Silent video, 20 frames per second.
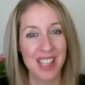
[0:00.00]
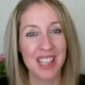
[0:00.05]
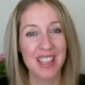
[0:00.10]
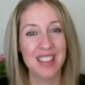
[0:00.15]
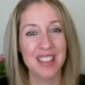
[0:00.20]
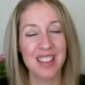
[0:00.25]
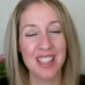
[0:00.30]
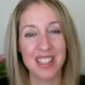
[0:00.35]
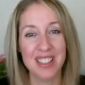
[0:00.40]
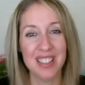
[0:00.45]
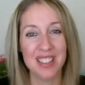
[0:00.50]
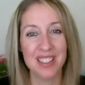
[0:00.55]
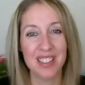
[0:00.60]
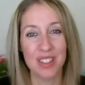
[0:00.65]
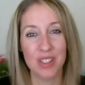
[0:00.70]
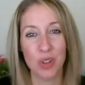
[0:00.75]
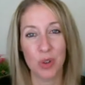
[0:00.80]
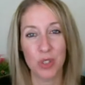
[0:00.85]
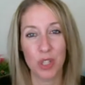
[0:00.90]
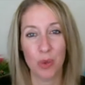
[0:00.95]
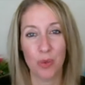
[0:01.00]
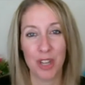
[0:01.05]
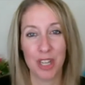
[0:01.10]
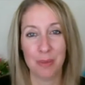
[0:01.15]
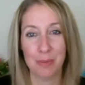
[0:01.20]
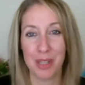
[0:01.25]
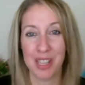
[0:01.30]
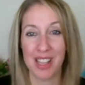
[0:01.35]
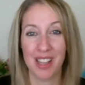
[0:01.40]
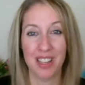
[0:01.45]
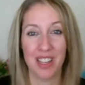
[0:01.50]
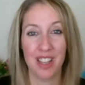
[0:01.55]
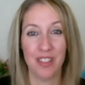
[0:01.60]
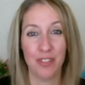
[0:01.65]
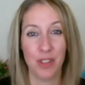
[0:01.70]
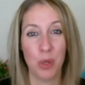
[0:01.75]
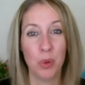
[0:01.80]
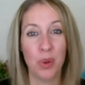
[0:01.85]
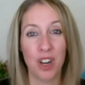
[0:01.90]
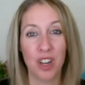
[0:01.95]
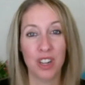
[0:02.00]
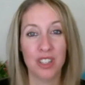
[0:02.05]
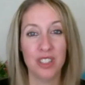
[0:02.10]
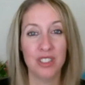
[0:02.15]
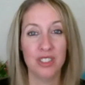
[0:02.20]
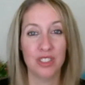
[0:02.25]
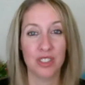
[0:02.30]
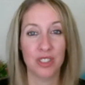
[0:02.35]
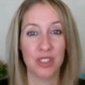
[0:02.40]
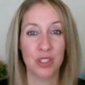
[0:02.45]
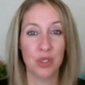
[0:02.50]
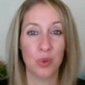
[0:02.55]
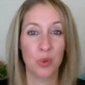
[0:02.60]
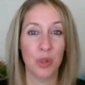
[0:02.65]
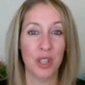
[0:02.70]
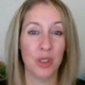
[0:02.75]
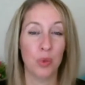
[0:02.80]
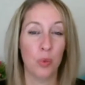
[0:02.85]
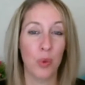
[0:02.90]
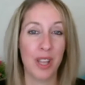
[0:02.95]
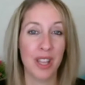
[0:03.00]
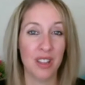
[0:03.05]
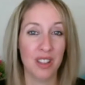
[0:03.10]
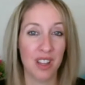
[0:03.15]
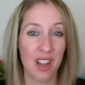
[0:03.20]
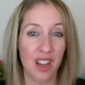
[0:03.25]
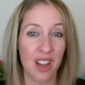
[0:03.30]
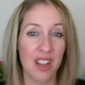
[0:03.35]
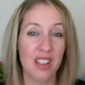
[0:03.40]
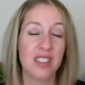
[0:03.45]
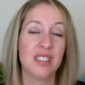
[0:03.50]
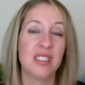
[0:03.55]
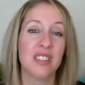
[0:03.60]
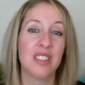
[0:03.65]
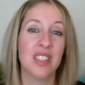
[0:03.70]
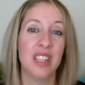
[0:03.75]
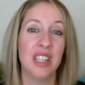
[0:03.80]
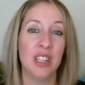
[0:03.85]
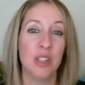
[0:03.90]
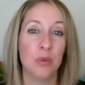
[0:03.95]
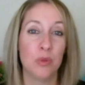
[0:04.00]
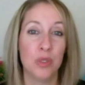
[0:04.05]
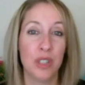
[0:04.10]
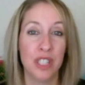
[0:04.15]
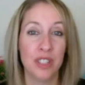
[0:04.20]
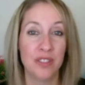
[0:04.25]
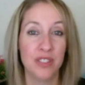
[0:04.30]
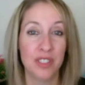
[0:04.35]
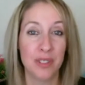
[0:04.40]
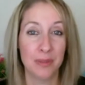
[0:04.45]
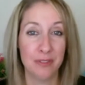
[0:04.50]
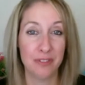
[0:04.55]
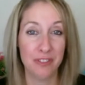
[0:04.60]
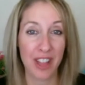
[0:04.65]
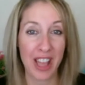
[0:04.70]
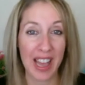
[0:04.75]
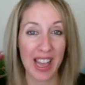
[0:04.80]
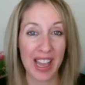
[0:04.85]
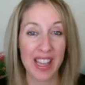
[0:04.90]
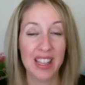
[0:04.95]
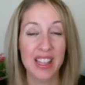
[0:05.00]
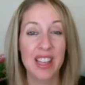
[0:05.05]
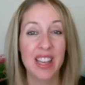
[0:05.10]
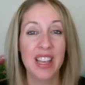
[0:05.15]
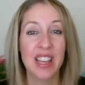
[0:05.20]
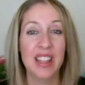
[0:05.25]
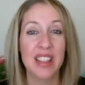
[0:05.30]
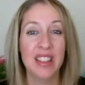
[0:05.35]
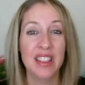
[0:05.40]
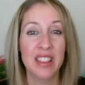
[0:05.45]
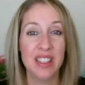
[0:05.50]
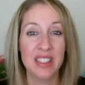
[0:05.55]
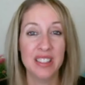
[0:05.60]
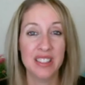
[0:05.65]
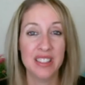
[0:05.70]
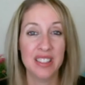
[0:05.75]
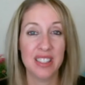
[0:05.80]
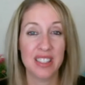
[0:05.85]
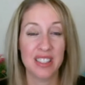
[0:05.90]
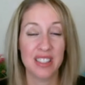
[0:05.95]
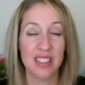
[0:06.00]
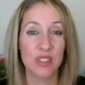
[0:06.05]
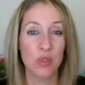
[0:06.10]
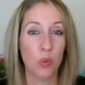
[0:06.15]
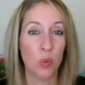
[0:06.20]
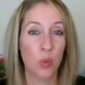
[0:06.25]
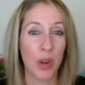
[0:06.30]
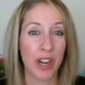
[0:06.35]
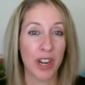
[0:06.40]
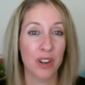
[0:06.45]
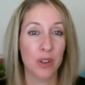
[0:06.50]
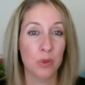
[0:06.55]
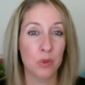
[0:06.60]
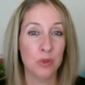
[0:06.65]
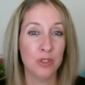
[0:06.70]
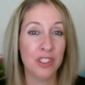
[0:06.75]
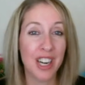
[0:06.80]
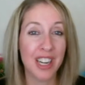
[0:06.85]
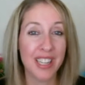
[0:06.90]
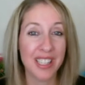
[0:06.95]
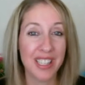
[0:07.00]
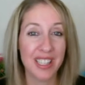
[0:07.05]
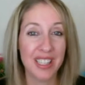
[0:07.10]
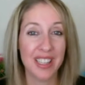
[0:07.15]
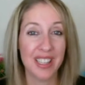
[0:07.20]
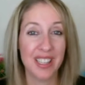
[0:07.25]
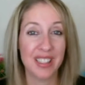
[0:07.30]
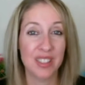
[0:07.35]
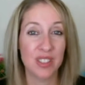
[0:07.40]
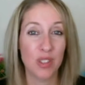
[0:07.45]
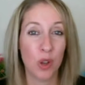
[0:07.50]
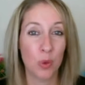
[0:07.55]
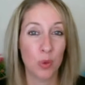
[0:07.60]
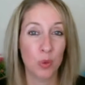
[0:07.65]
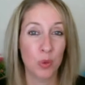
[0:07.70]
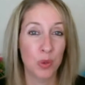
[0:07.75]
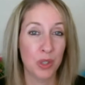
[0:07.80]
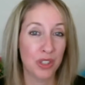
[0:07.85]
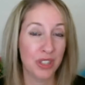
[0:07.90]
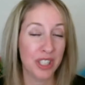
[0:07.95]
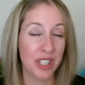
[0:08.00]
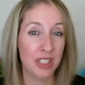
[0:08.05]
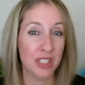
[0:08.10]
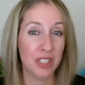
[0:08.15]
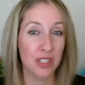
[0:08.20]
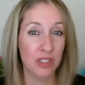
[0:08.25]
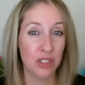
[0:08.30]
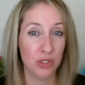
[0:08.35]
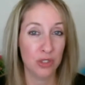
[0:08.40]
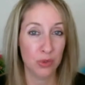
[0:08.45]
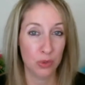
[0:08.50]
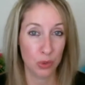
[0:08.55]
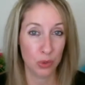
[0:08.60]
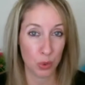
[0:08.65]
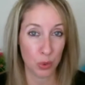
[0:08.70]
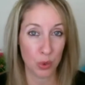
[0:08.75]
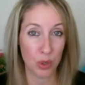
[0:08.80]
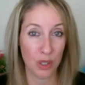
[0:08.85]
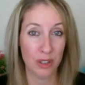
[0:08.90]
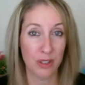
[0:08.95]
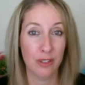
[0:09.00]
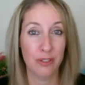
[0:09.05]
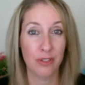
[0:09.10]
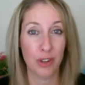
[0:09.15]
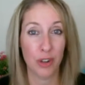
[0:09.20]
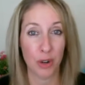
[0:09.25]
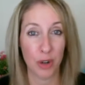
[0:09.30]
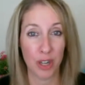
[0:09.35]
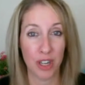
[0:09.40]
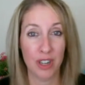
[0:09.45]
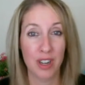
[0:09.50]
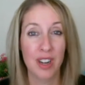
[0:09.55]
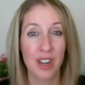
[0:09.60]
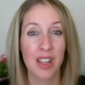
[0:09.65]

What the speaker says: This is the zone you want to be in if you are concerned with weight loss, getting rid of some fat. This is where running is a really good tool for